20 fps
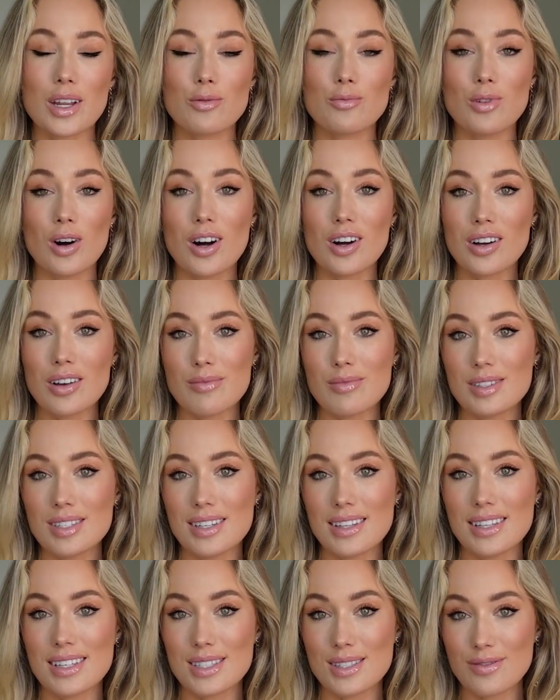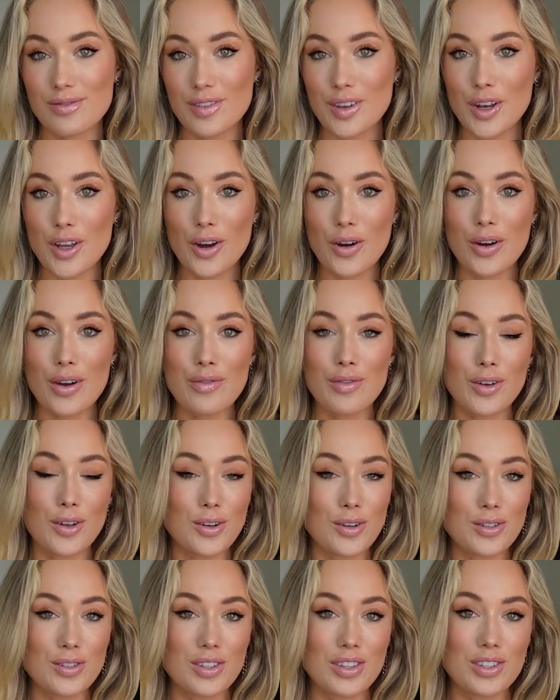and welcome to this video. If you're
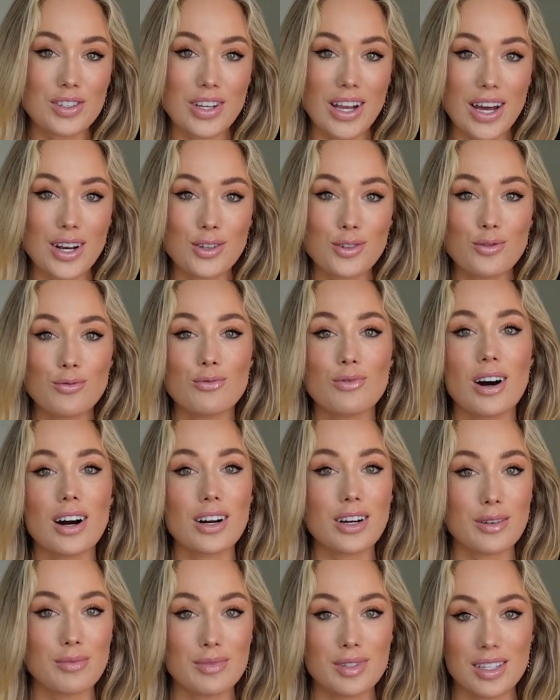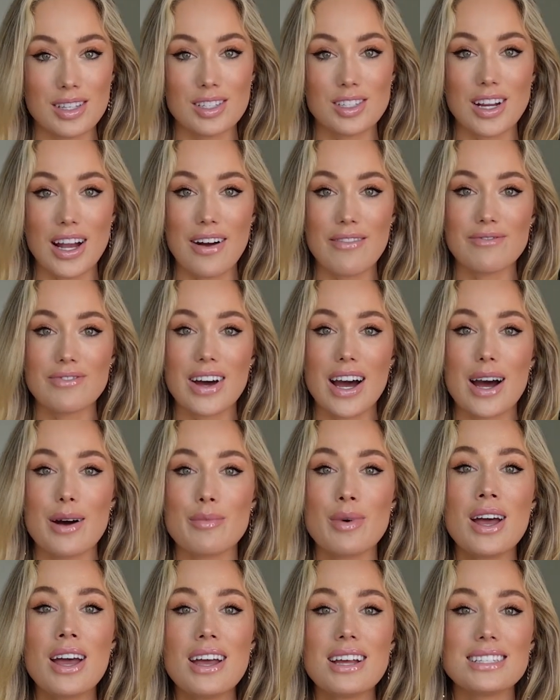new to the channel, welcome to the Jam
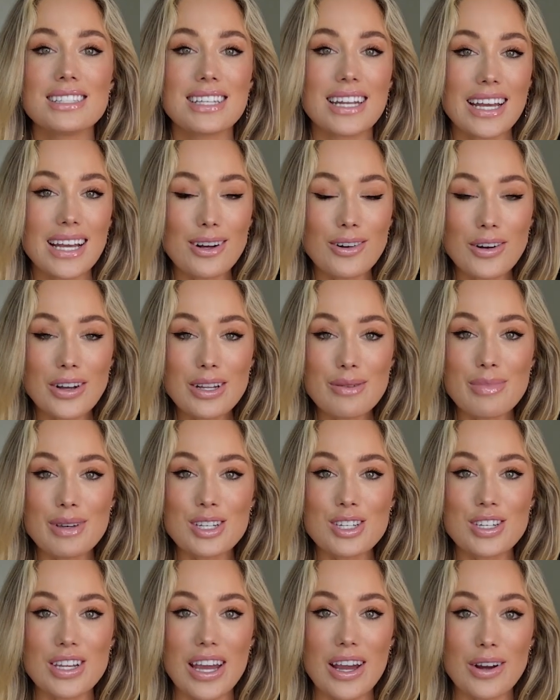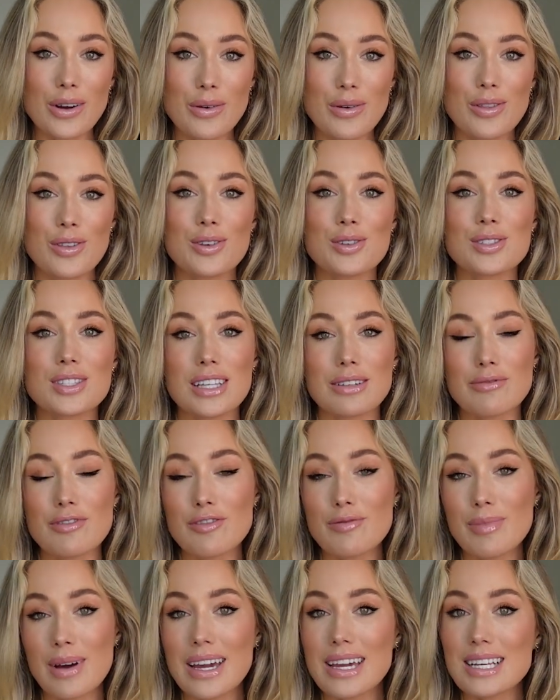Fam. Today I'm going to be sharing with you some
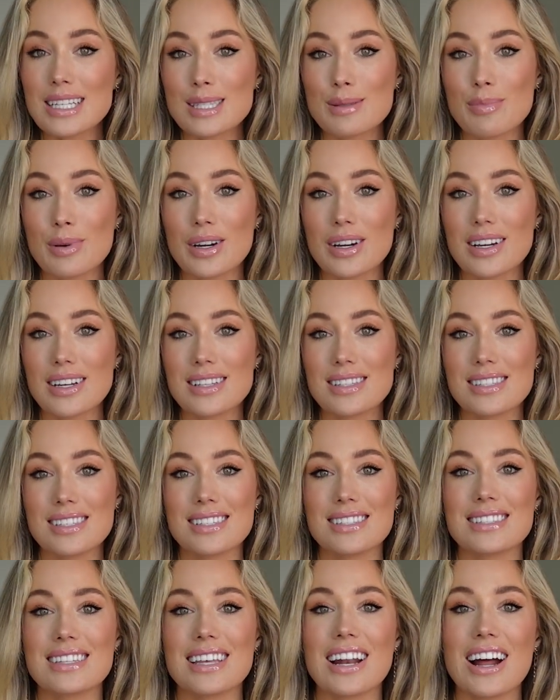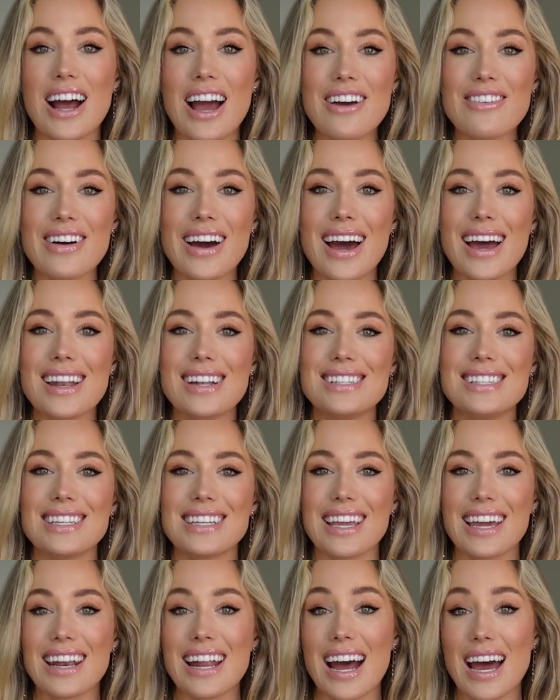of my experiences that I've had to
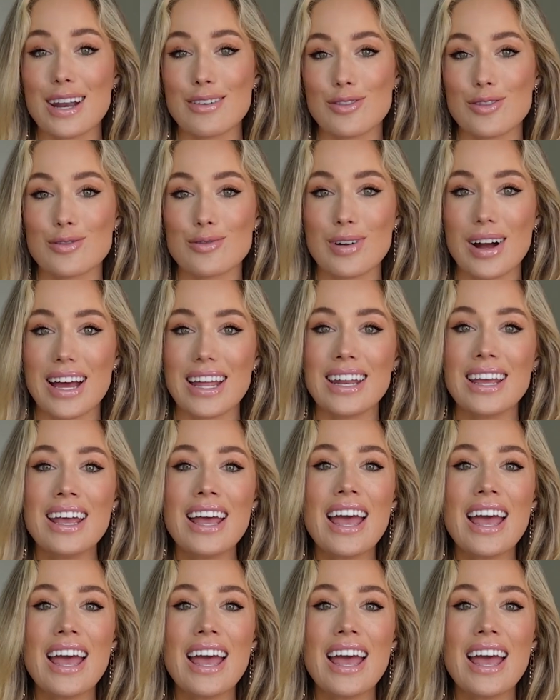get out of a rut,